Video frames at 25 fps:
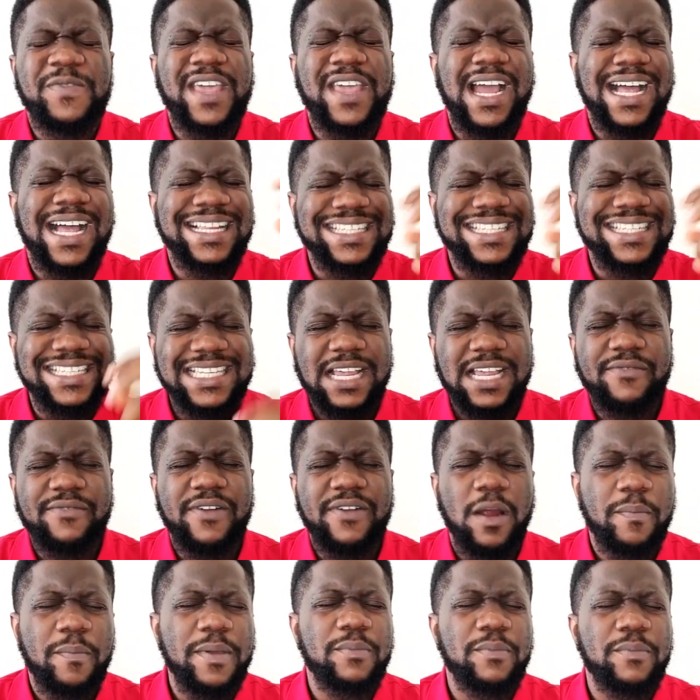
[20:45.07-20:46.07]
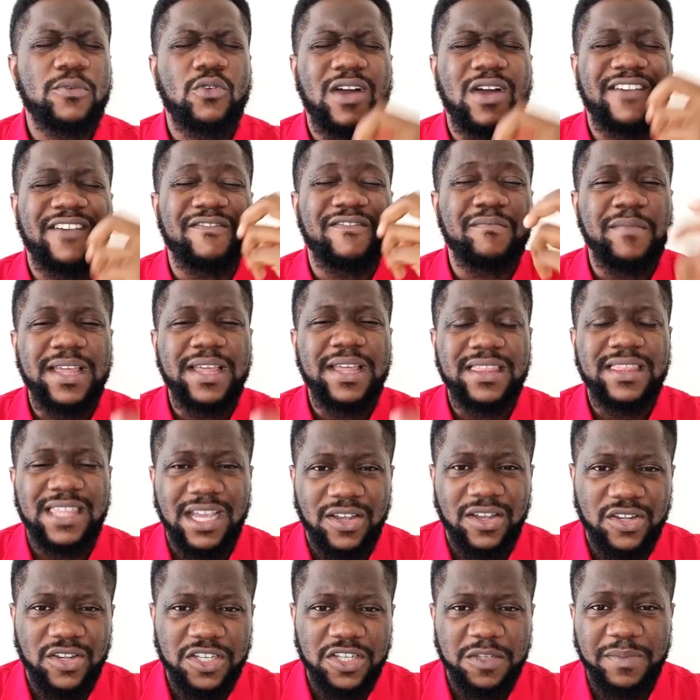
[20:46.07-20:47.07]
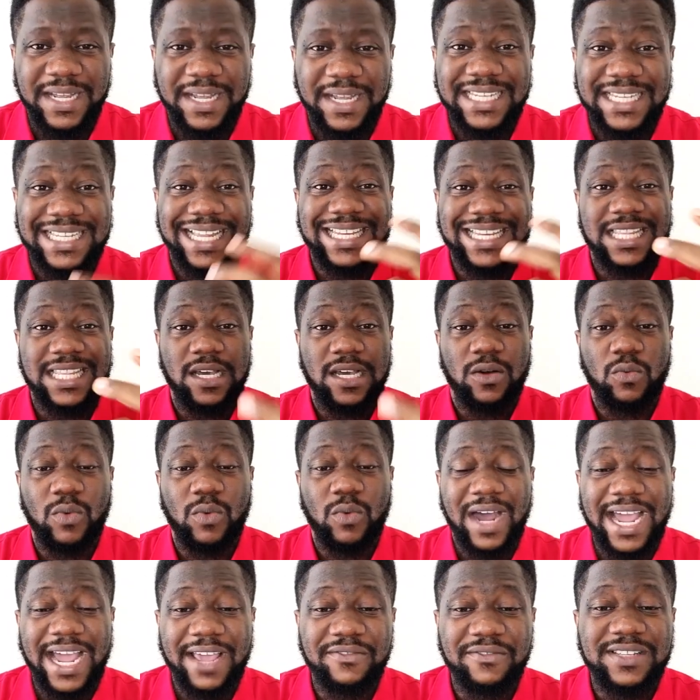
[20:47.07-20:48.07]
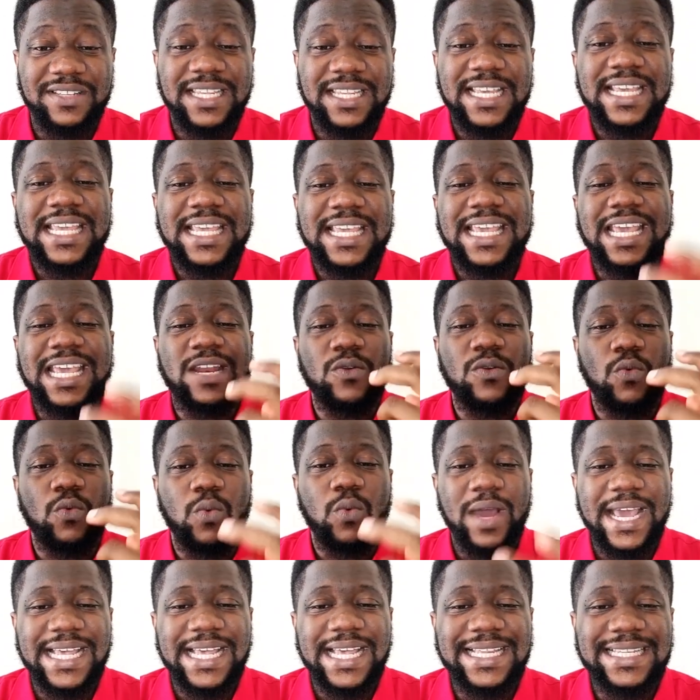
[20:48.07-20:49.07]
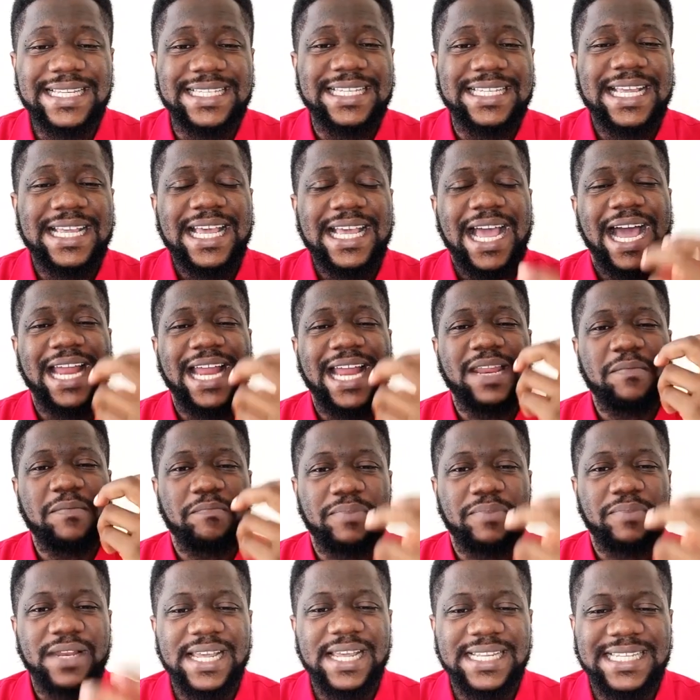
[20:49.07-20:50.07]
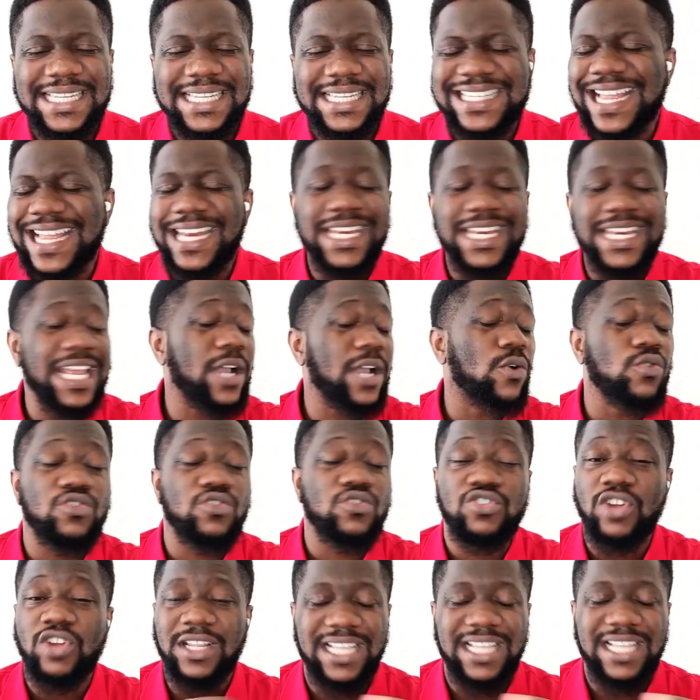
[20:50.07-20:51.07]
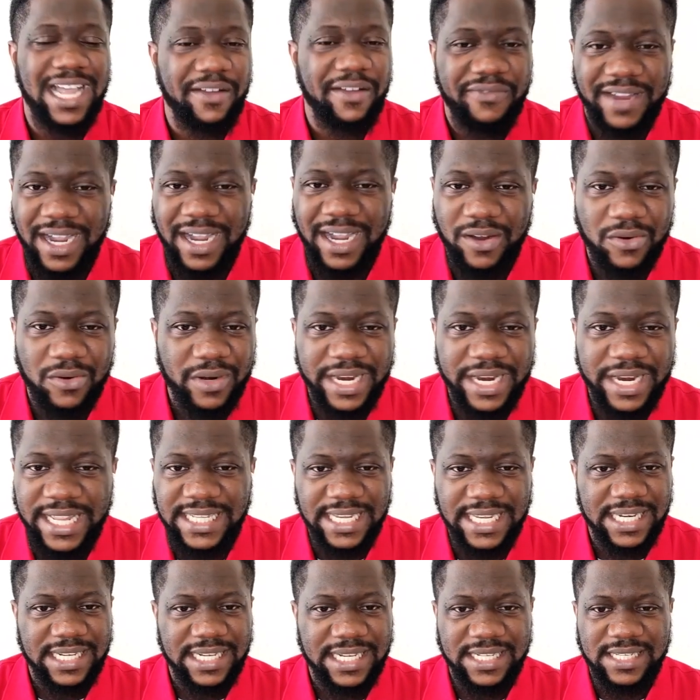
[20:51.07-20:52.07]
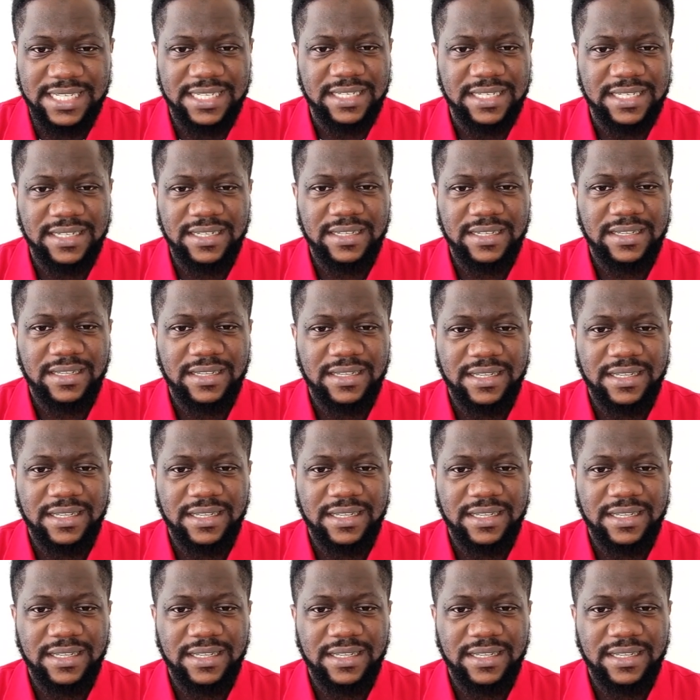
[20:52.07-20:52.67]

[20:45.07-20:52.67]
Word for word: There are several people who have met their husbands and their wives in ways and in places that they could not have calculated it.